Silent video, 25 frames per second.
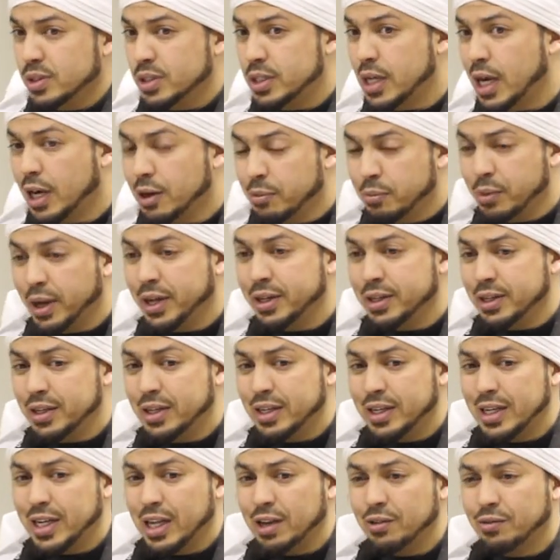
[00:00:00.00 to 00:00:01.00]
Young men
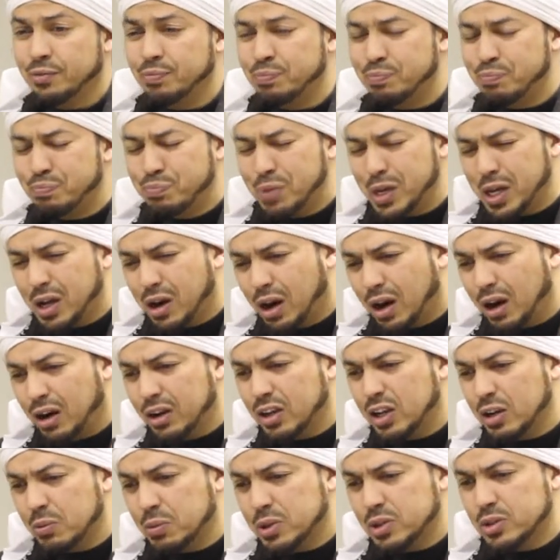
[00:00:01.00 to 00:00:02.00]
have big
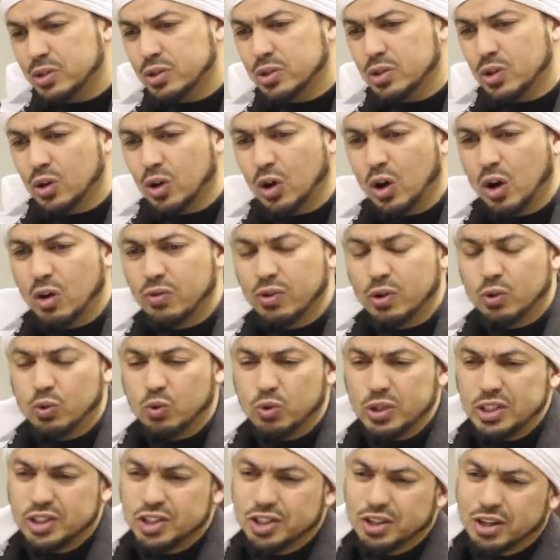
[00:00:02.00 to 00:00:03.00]
arguments over
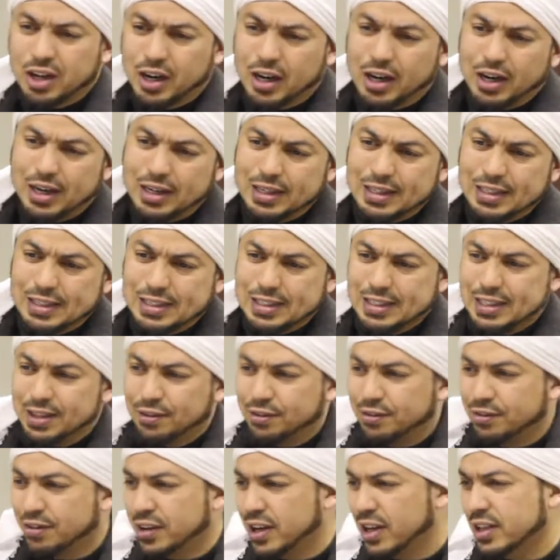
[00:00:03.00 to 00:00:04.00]
which car is the
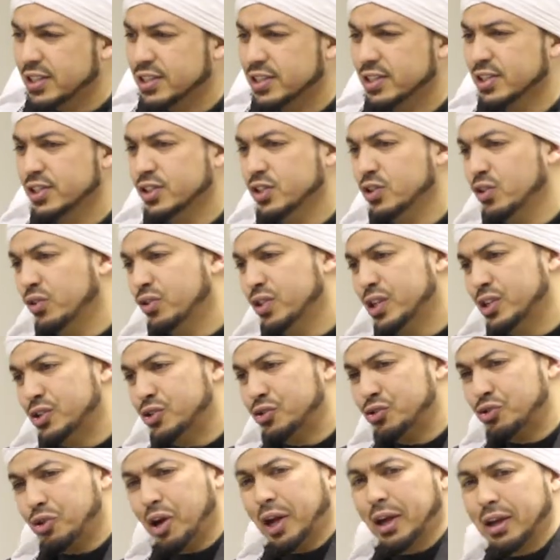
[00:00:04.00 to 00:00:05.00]
fastest on the
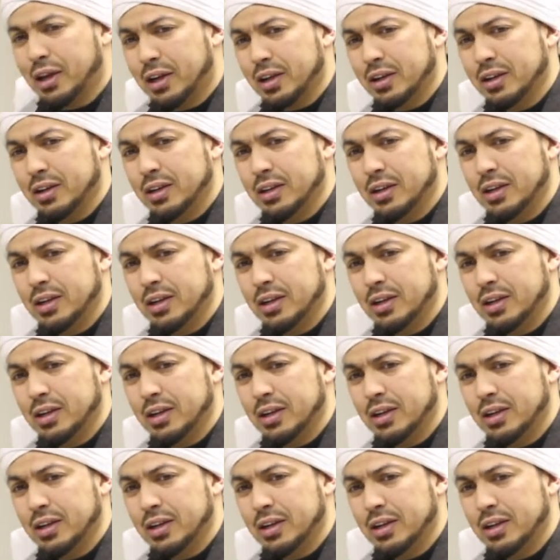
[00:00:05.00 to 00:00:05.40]
track.